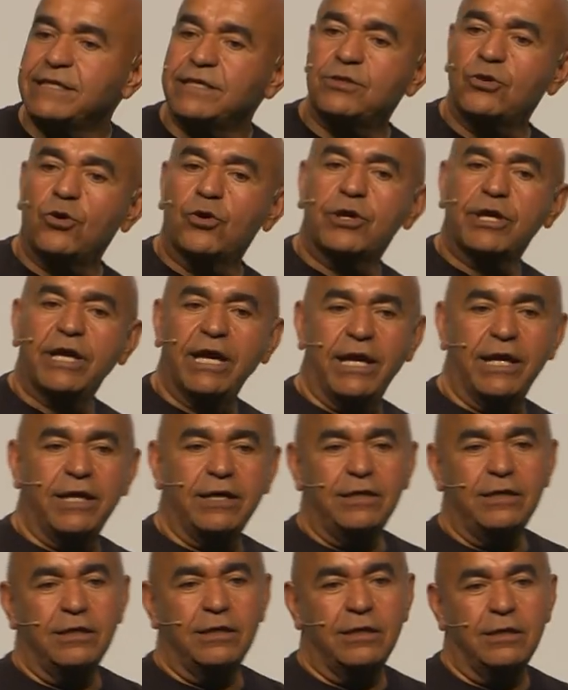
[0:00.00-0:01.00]
it
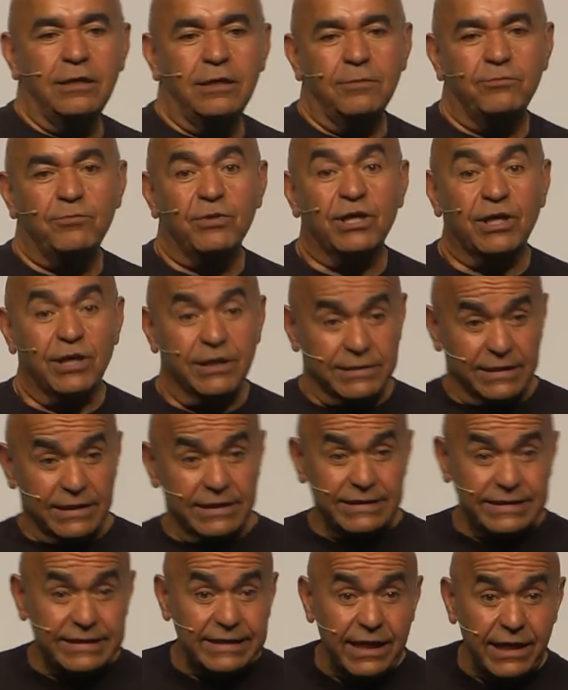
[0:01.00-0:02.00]
okay? Because
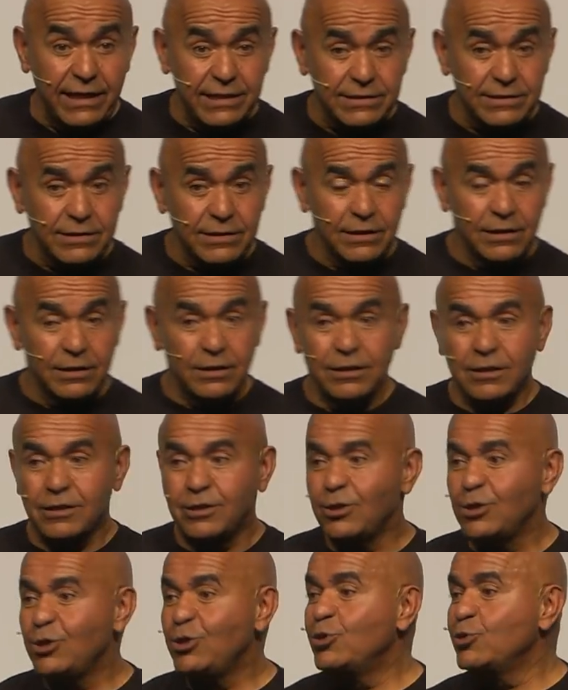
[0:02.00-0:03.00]
it says
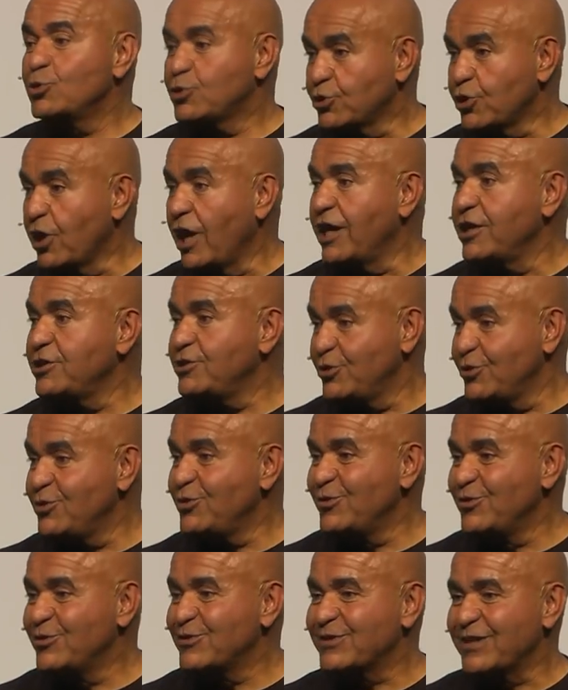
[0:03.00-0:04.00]
you try to
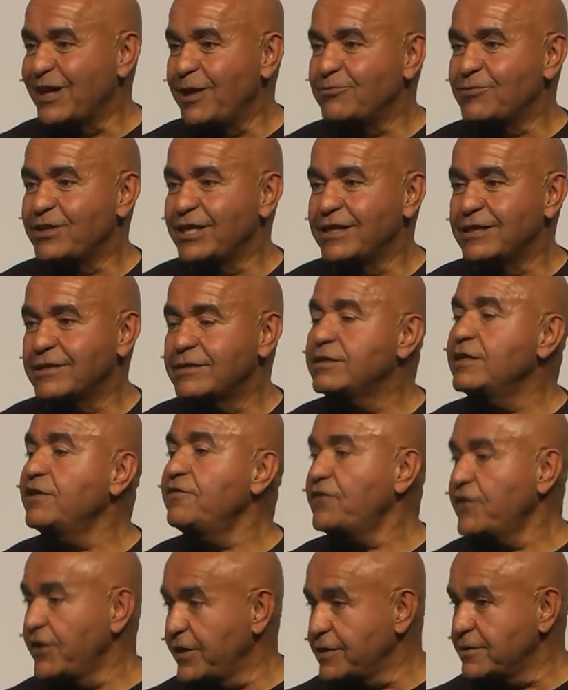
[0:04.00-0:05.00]
do something
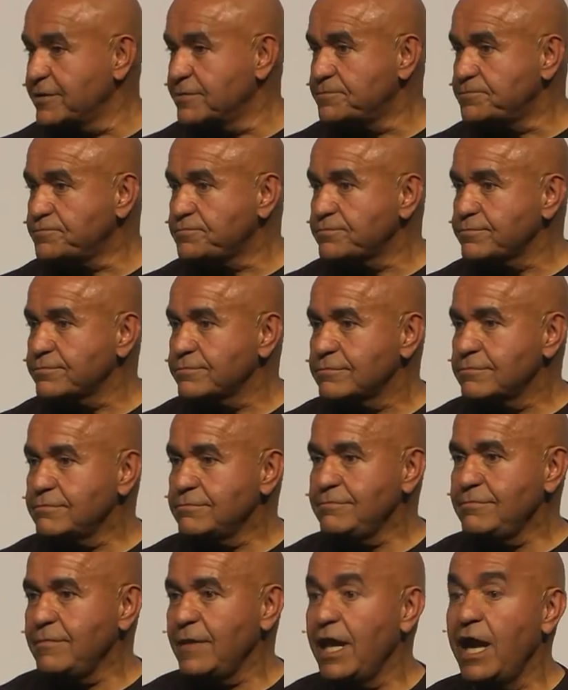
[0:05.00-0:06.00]
different.
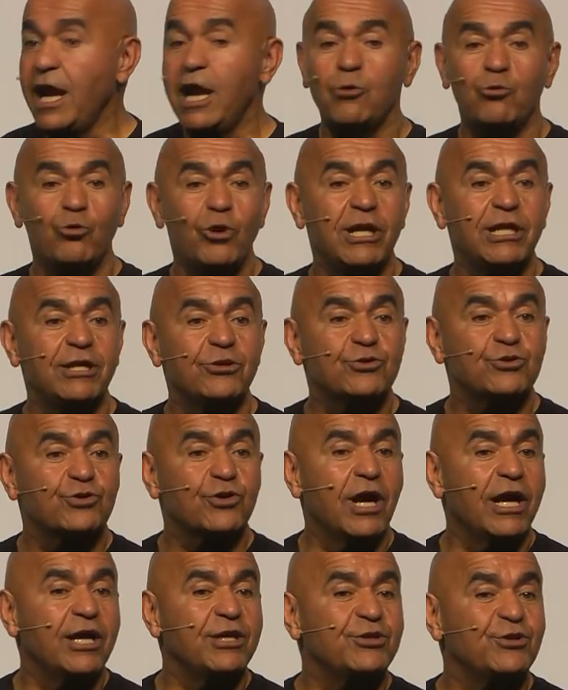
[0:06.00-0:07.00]
And when you
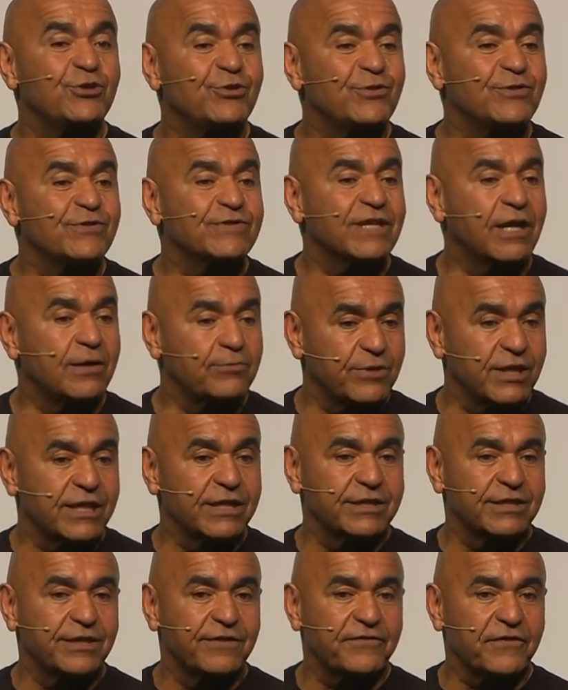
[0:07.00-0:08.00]
try to do
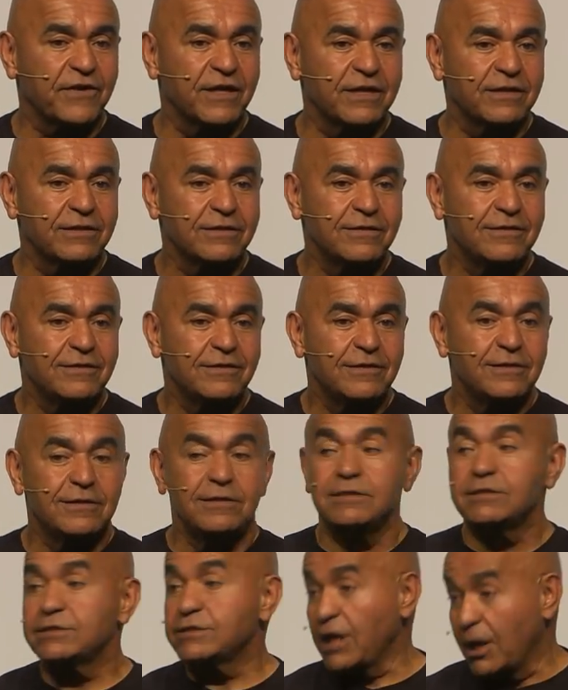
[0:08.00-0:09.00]
something different,
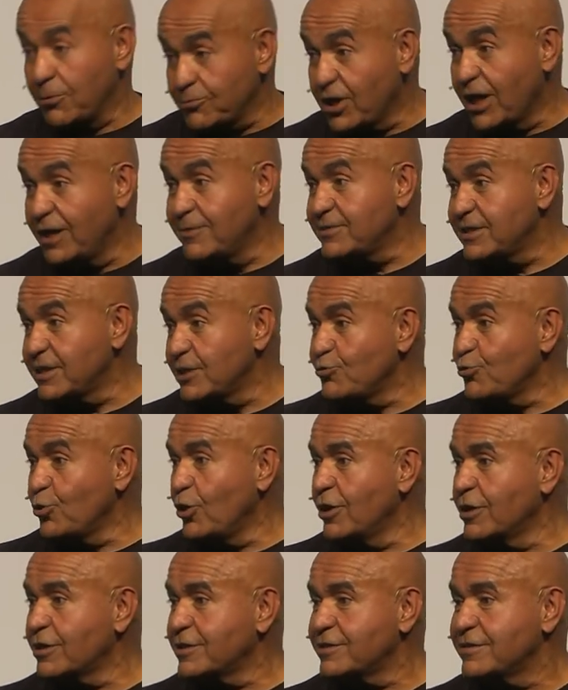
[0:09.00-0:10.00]
sometimes it
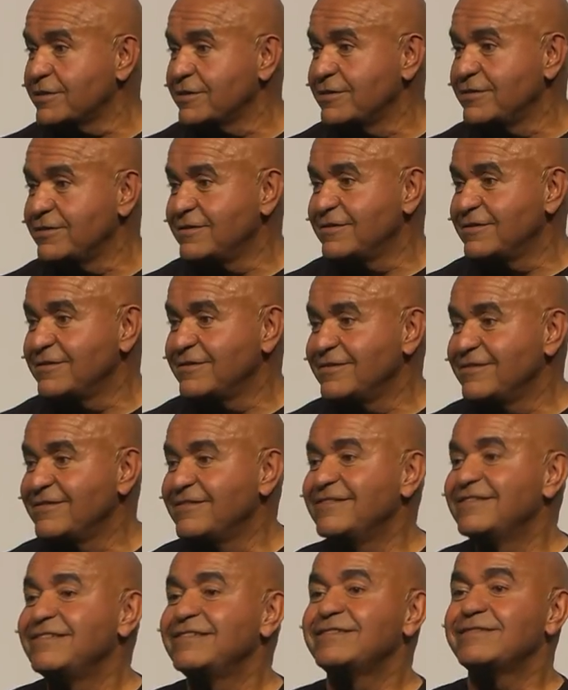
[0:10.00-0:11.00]
works.
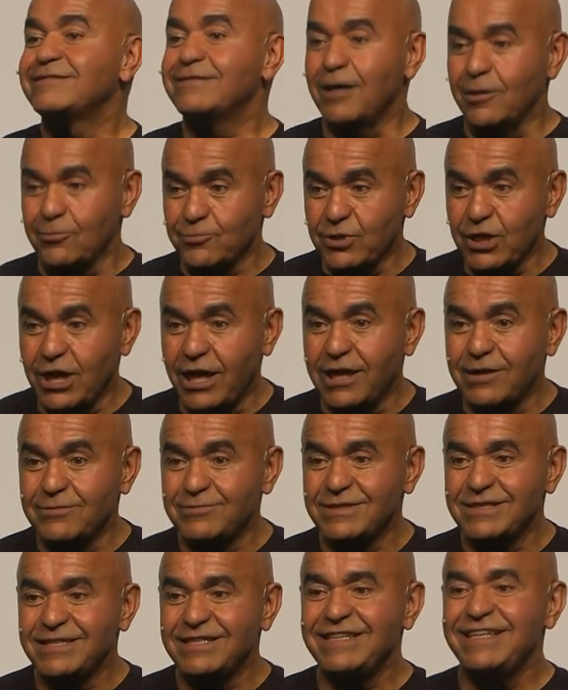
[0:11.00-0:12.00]

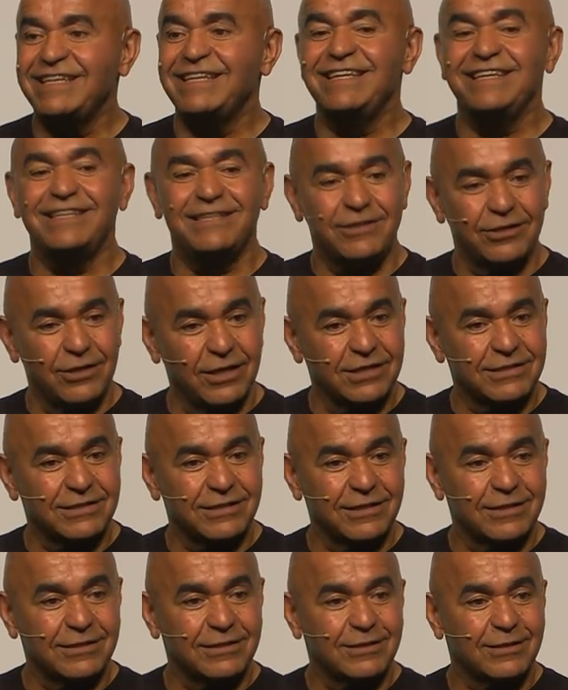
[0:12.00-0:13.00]
Sometimes it
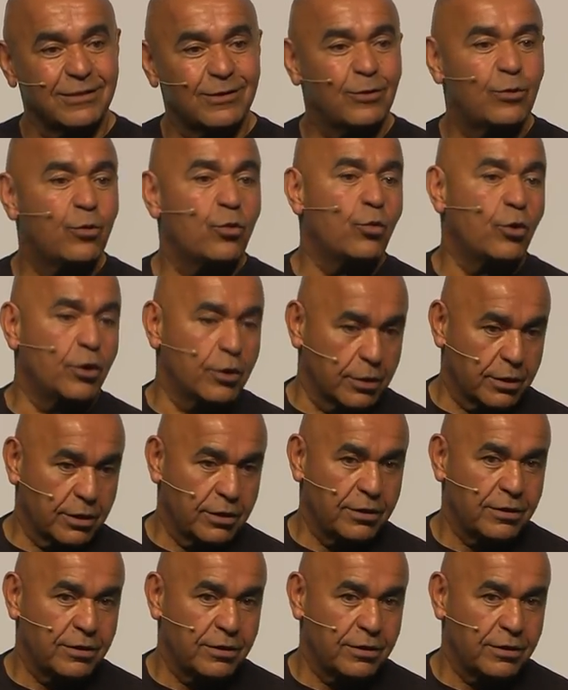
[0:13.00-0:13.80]
doesn't work.